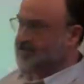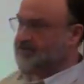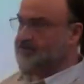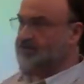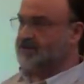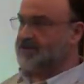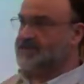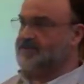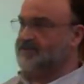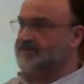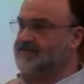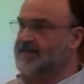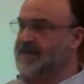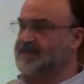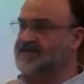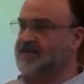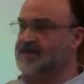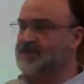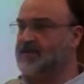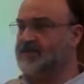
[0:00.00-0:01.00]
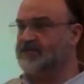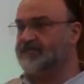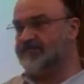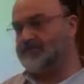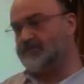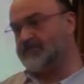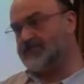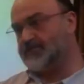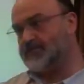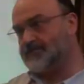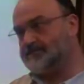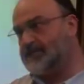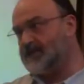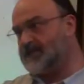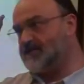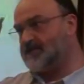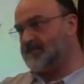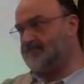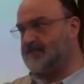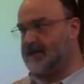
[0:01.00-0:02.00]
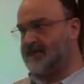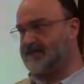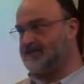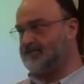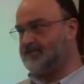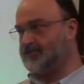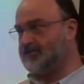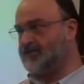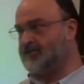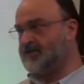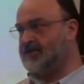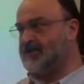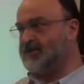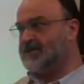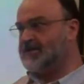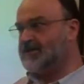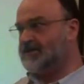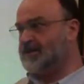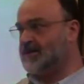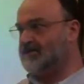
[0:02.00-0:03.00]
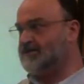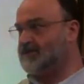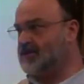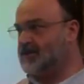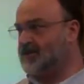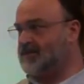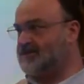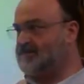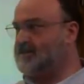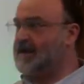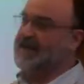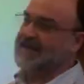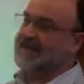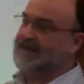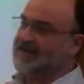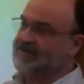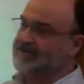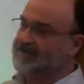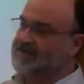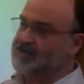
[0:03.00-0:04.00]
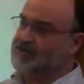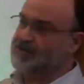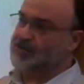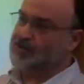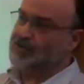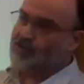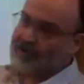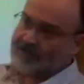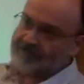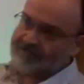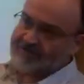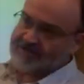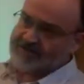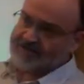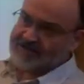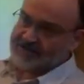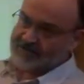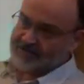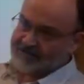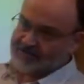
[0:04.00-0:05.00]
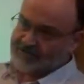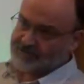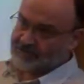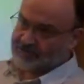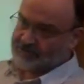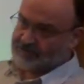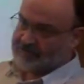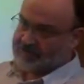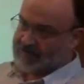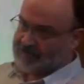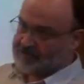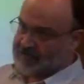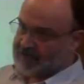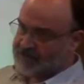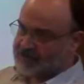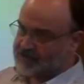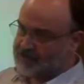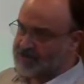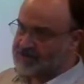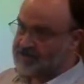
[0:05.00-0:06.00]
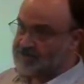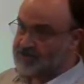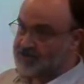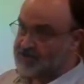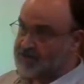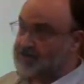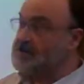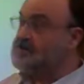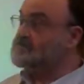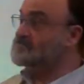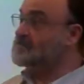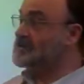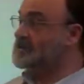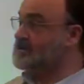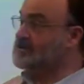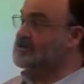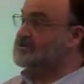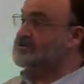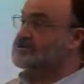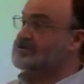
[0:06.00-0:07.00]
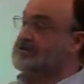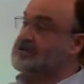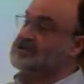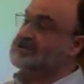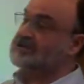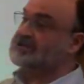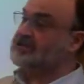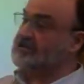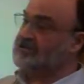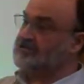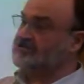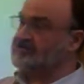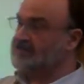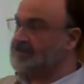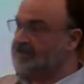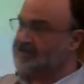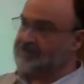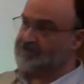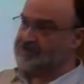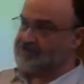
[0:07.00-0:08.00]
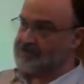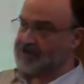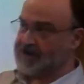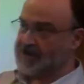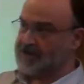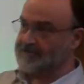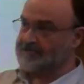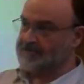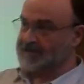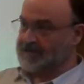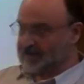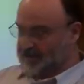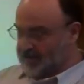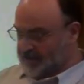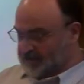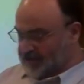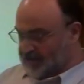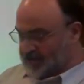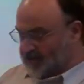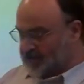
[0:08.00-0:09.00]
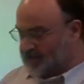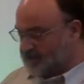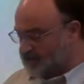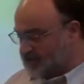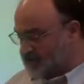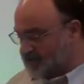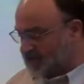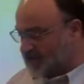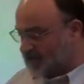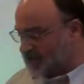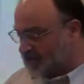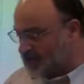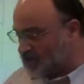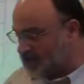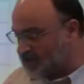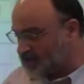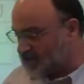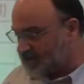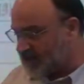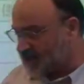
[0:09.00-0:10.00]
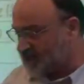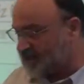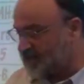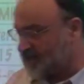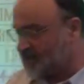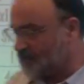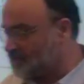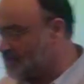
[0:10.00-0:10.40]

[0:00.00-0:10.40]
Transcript: this one isn't fast enough, which has been compatible, so I'm not going to panic if it's not quite fast enough for all of my mad dreams, because I'll solder a different one in. To put it in context, the